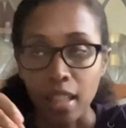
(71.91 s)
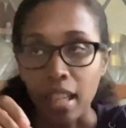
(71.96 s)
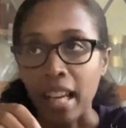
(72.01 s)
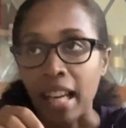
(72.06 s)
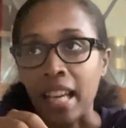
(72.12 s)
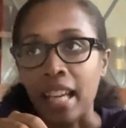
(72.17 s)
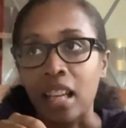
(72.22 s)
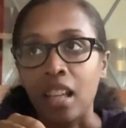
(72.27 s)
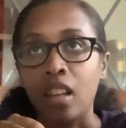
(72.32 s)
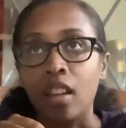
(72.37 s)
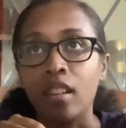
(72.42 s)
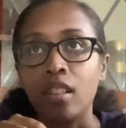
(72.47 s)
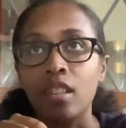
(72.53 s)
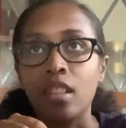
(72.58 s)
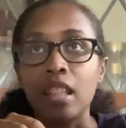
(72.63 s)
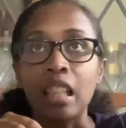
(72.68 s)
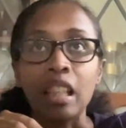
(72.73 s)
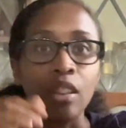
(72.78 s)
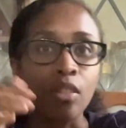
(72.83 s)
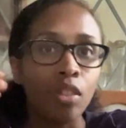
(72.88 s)
And
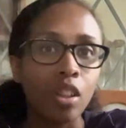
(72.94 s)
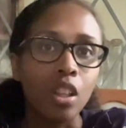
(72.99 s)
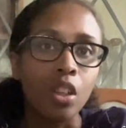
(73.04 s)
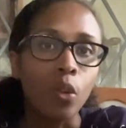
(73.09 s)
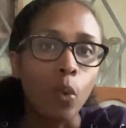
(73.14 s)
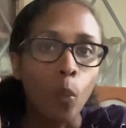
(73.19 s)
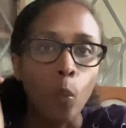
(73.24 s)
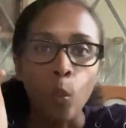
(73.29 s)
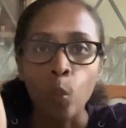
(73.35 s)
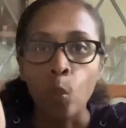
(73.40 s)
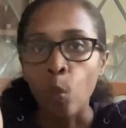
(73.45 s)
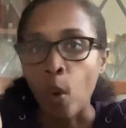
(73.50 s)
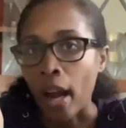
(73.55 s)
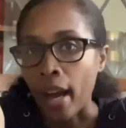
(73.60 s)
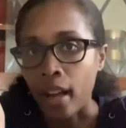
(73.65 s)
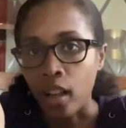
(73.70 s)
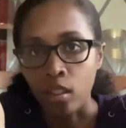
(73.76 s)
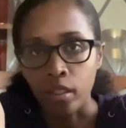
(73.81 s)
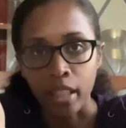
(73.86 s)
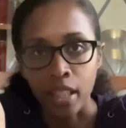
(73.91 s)
even
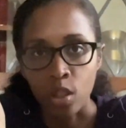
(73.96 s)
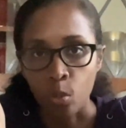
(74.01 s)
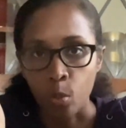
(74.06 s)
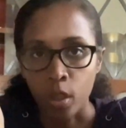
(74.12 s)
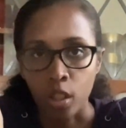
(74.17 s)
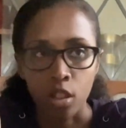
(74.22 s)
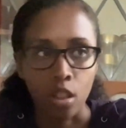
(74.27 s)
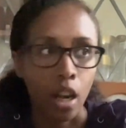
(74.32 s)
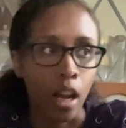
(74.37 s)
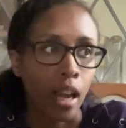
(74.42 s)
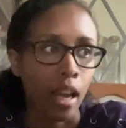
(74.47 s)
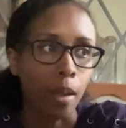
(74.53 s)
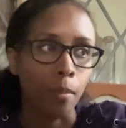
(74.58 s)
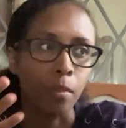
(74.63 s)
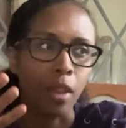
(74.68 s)
while it's wintertime,